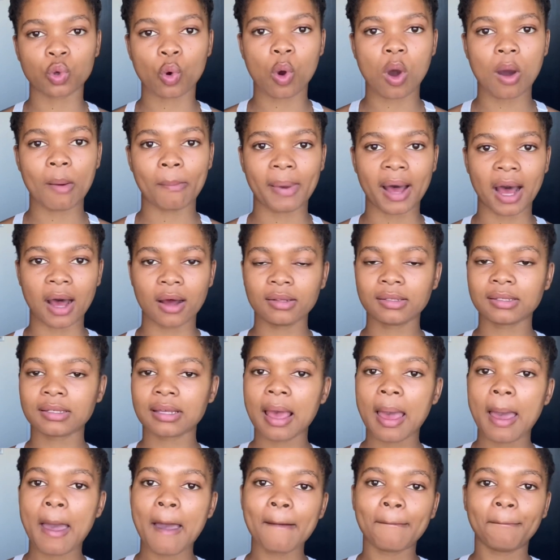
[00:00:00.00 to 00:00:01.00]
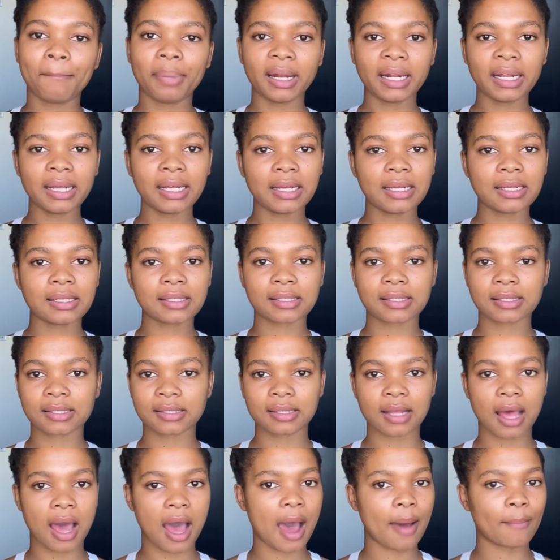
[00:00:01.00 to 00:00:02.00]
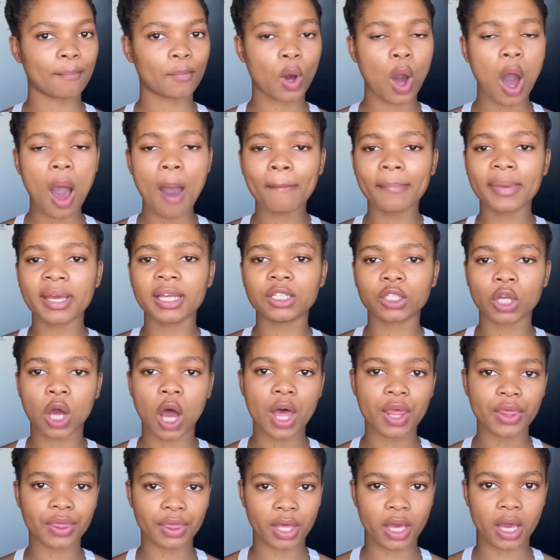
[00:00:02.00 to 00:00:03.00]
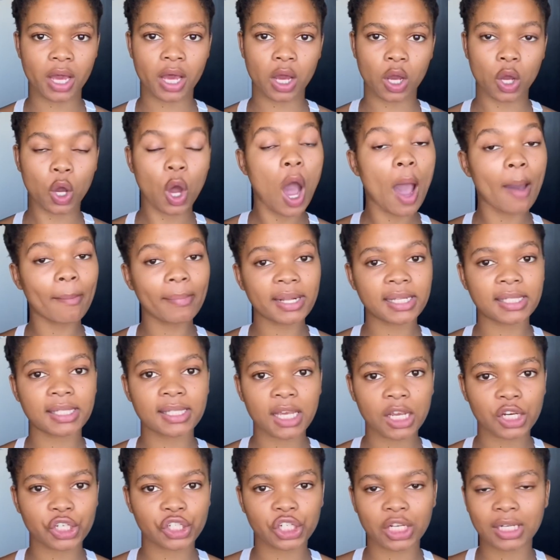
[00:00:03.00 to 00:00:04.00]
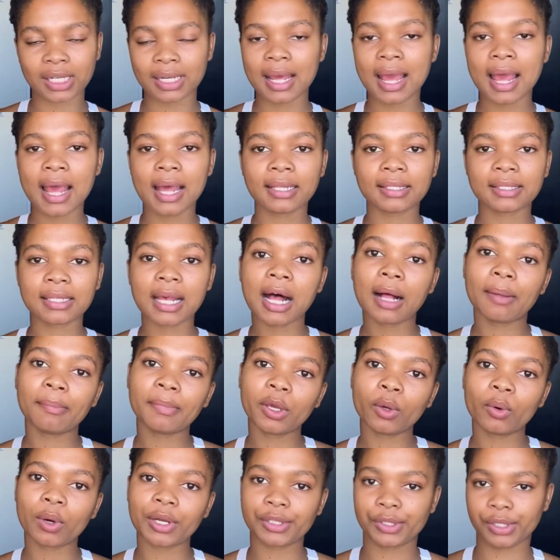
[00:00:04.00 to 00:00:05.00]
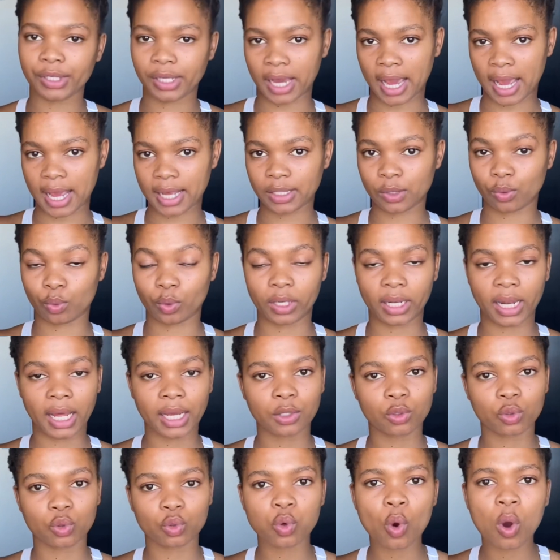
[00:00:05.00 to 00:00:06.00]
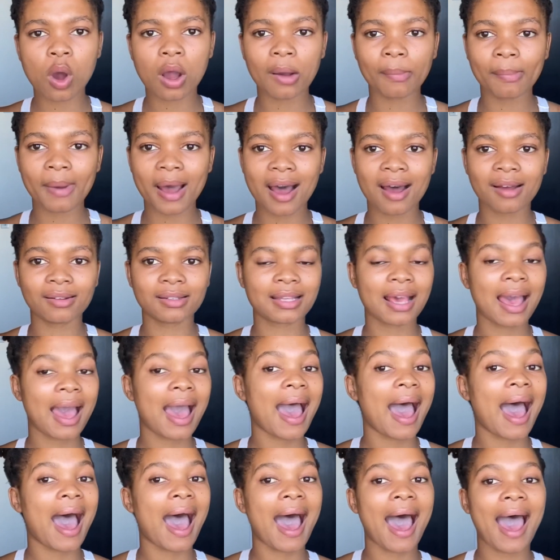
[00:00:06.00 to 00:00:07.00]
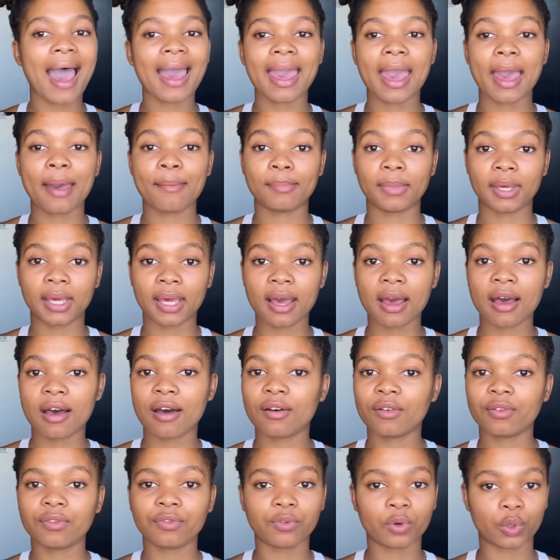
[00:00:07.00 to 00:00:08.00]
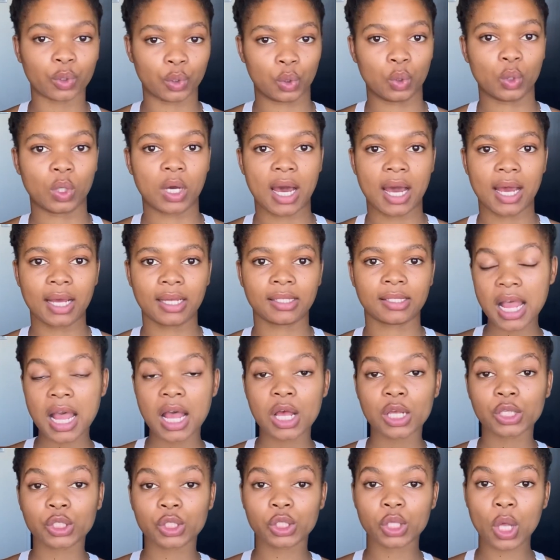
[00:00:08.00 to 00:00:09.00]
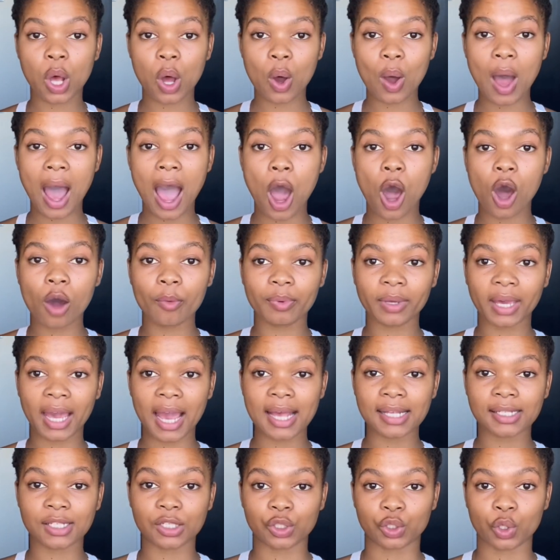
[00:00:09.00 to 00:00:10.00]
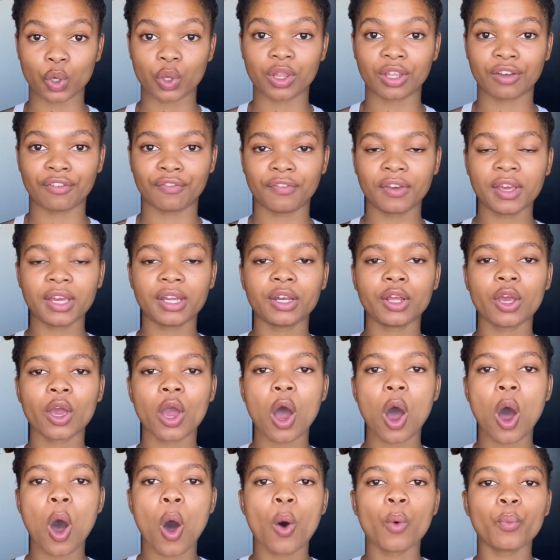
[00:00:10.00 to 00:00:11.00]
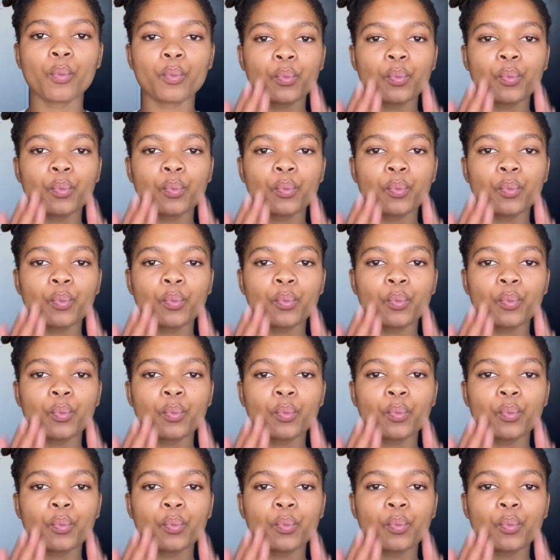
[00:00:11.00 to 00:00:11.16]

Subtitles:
about, please comment on the comment section. Tell me what you guys would like to talk about. I am here for you guys. So I hope you guys enjoyed the video.